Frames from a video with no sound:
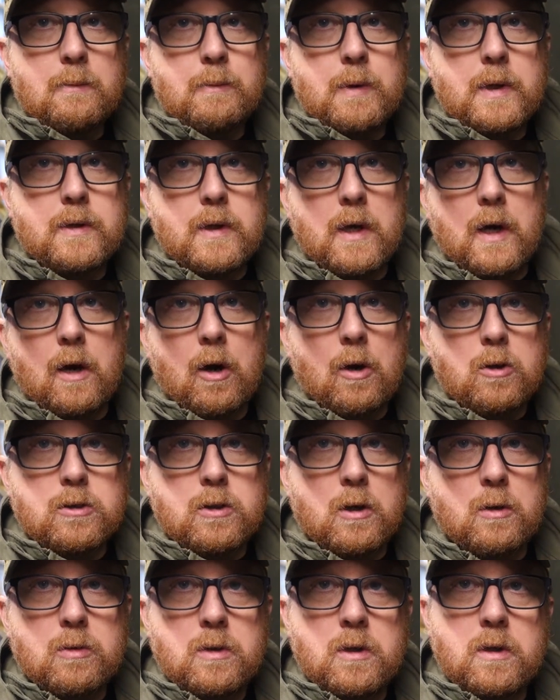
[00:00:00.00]
but
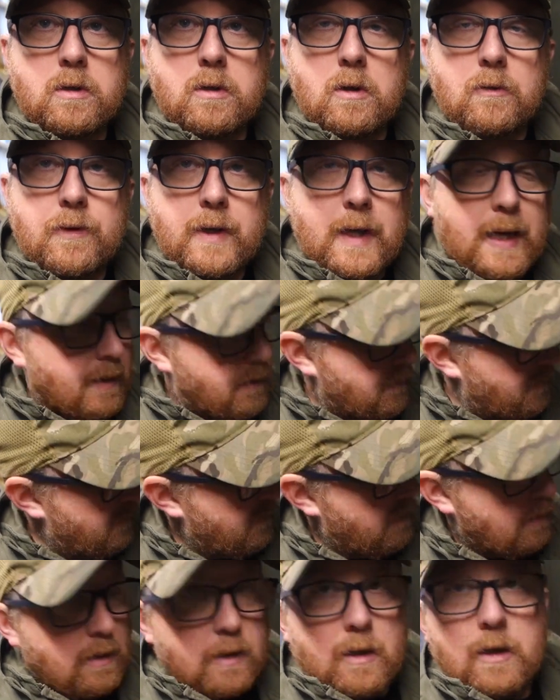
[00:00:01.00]
also don't forget
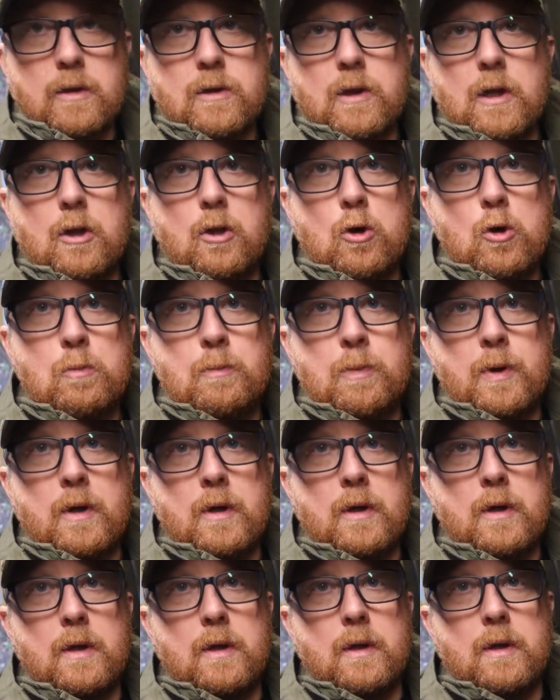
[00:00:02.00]
to lube
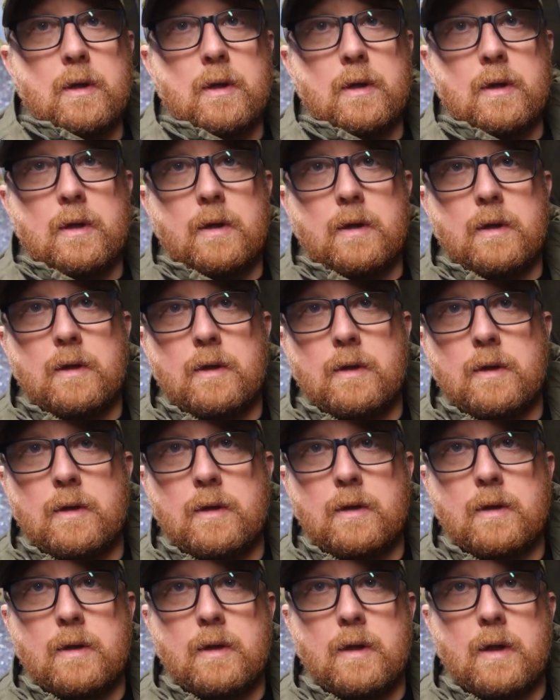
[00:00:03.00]

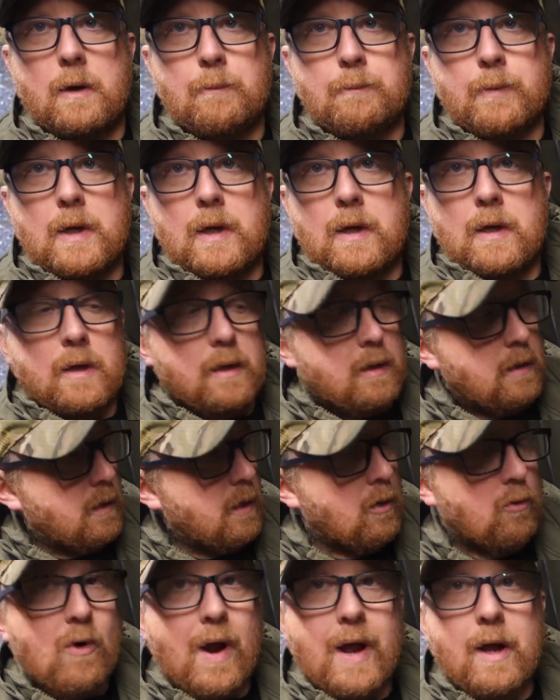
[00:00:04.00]
up your
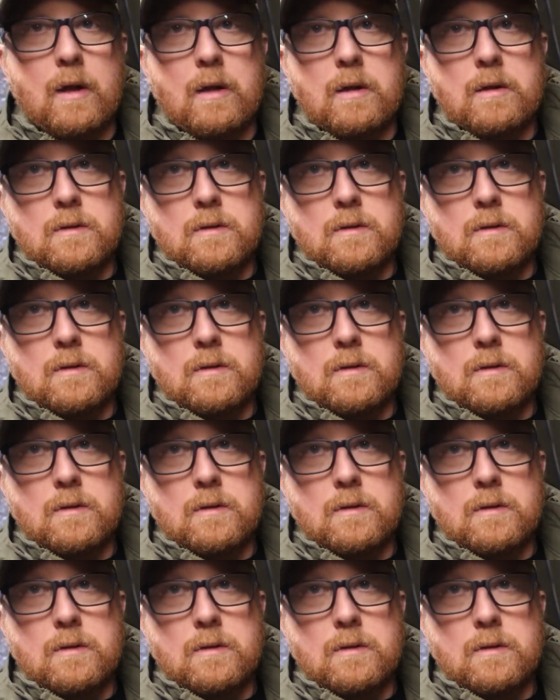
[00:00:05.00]
rail,